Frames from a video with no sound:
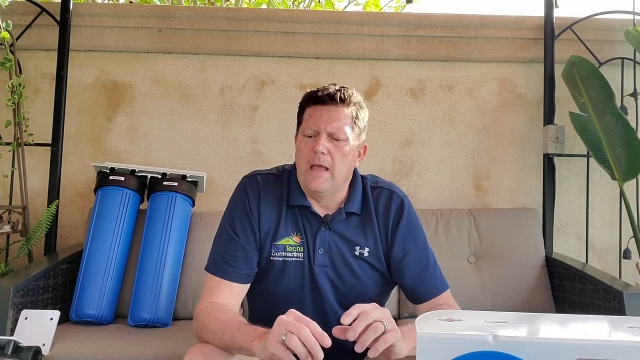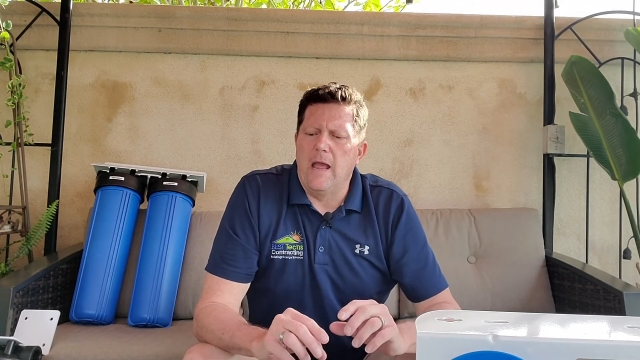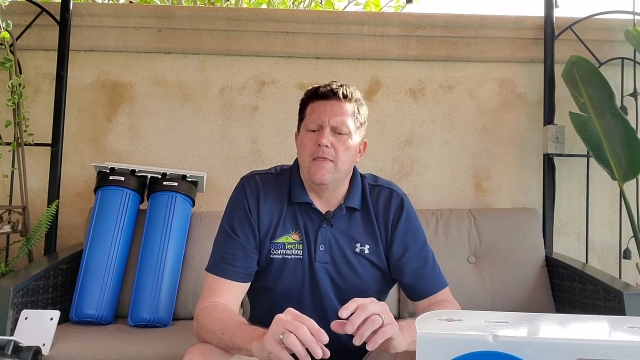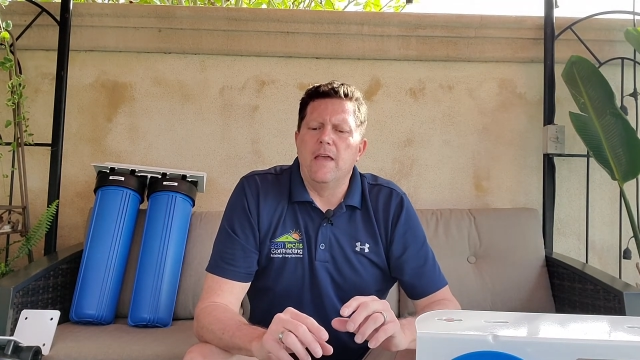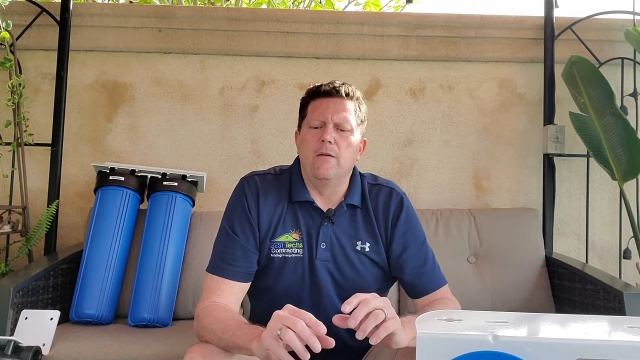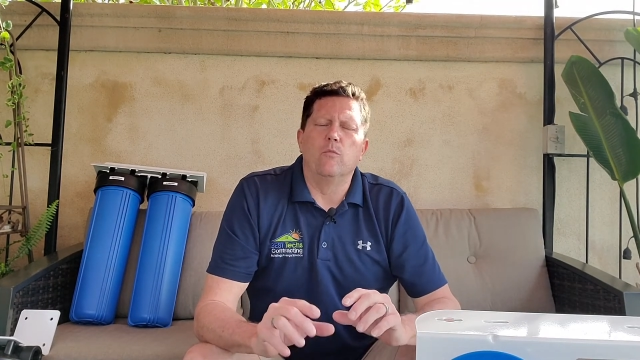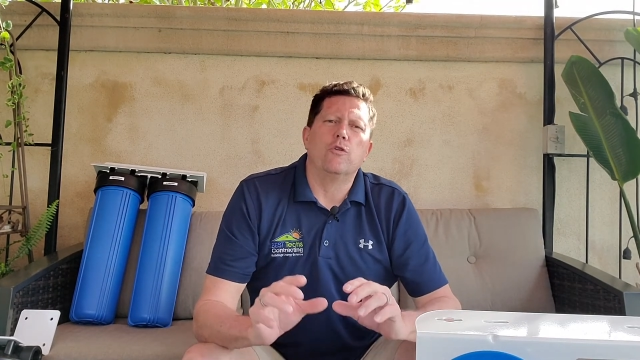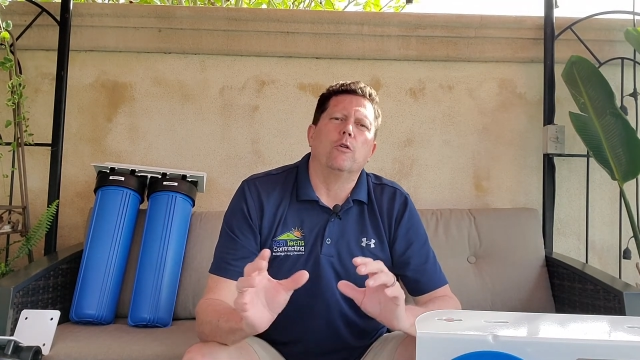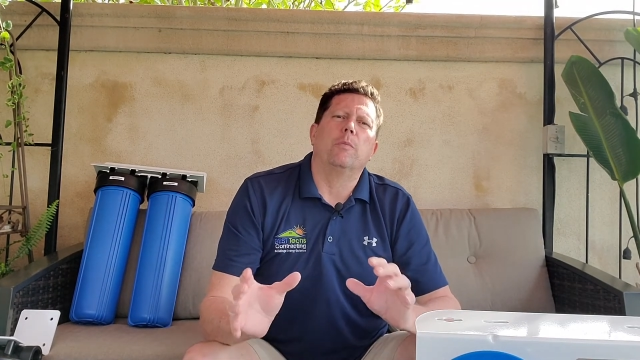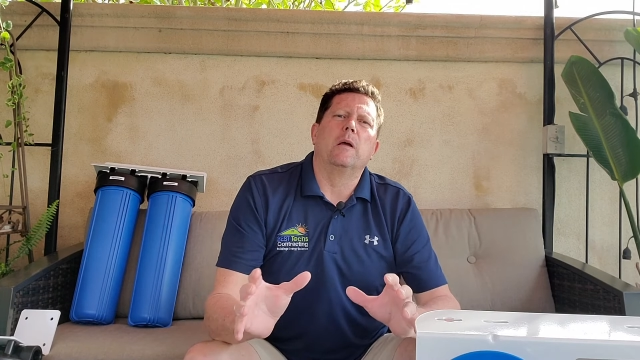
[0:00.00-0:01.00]
and
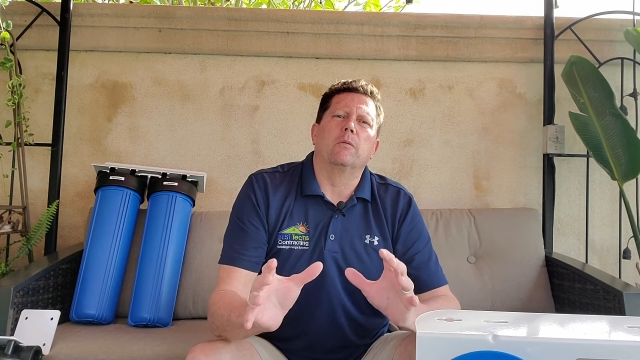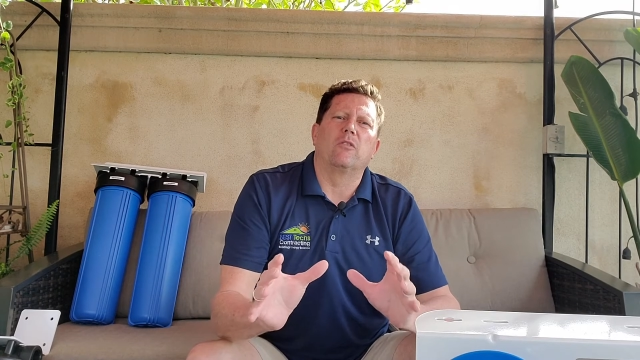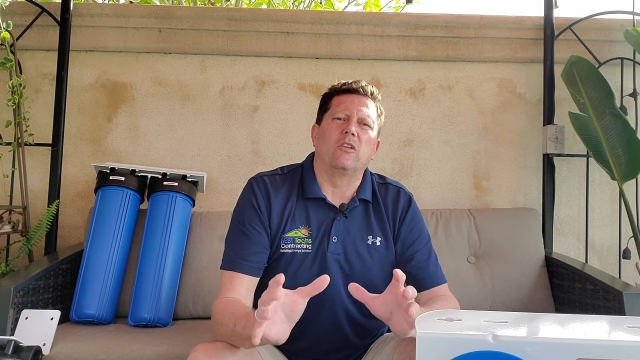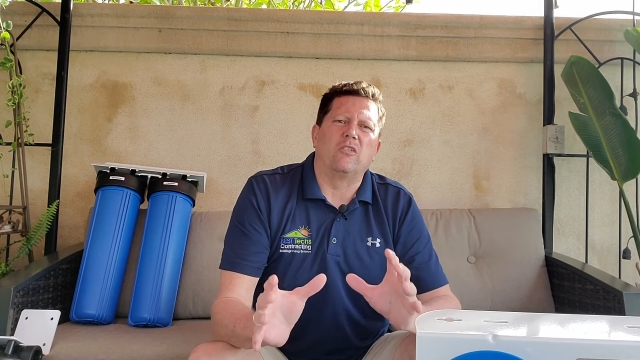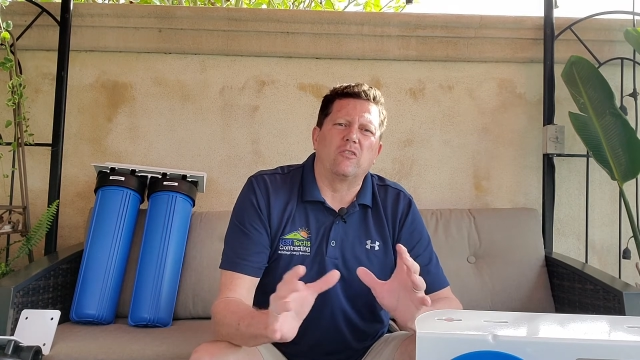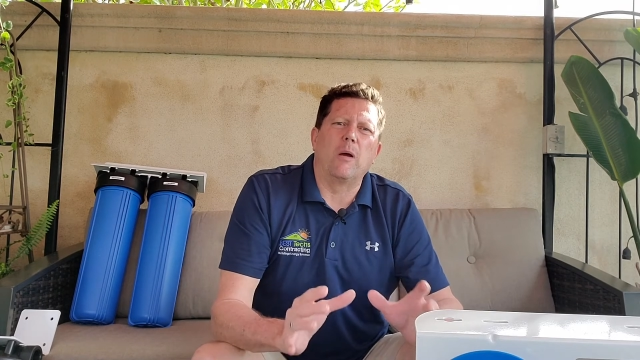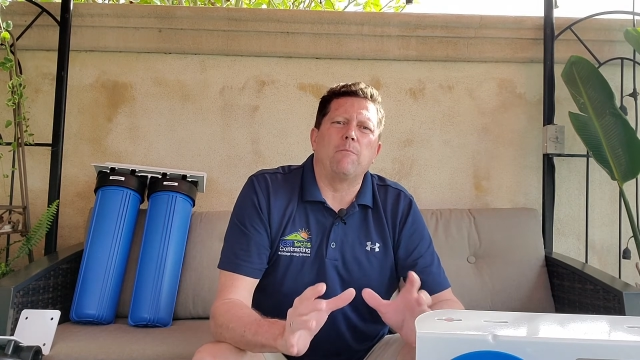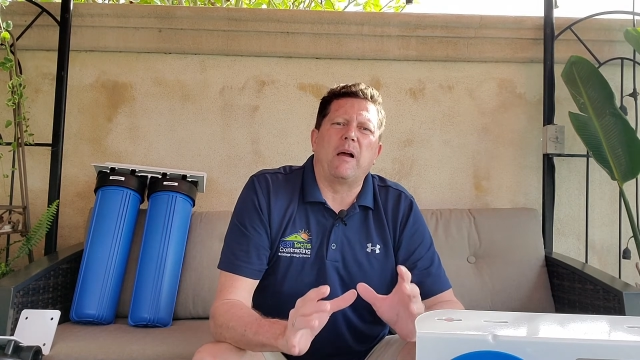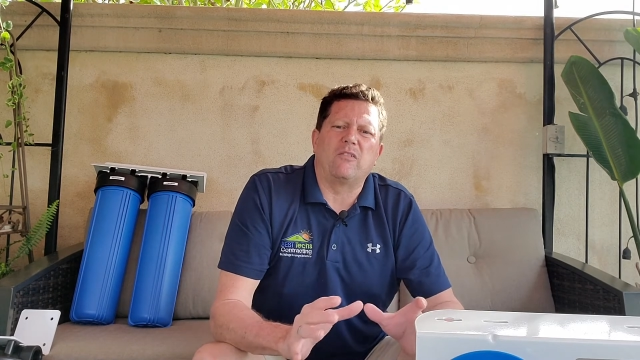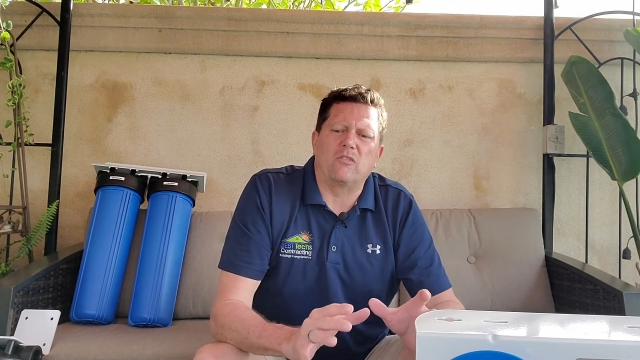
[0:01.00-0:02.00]
then you'll be able to see
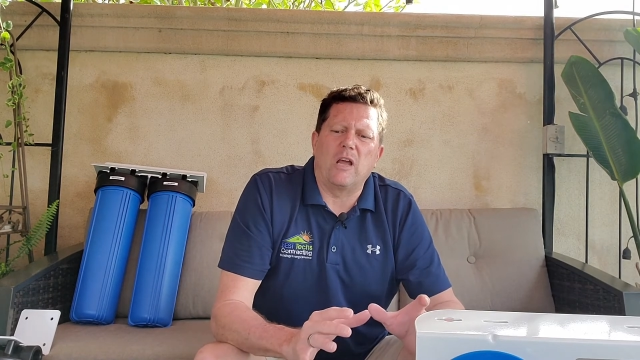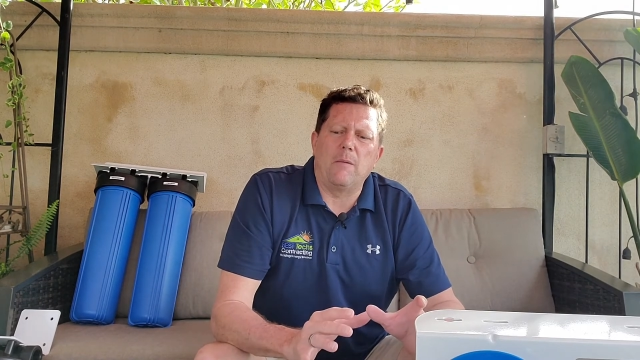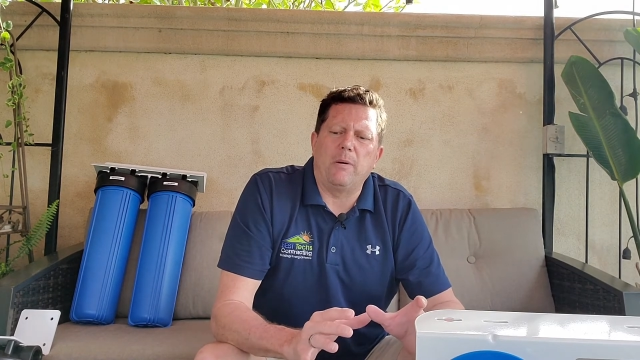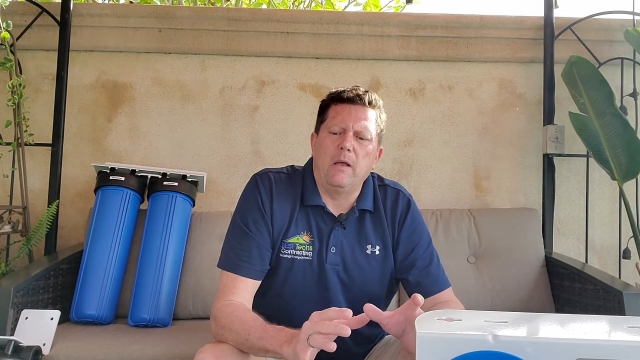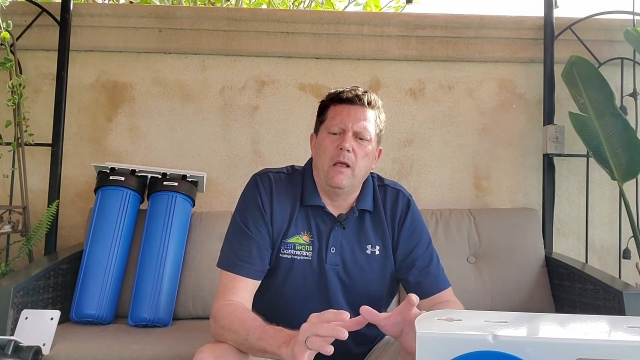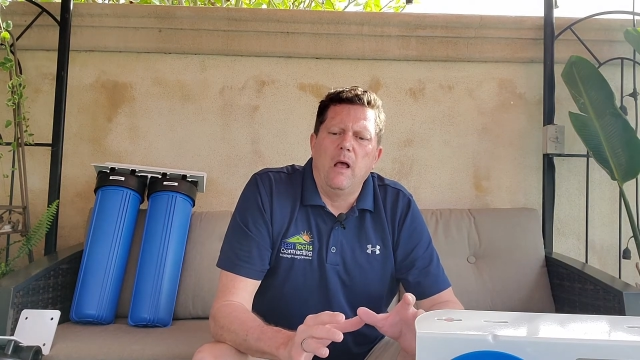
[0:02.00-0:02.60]
step by step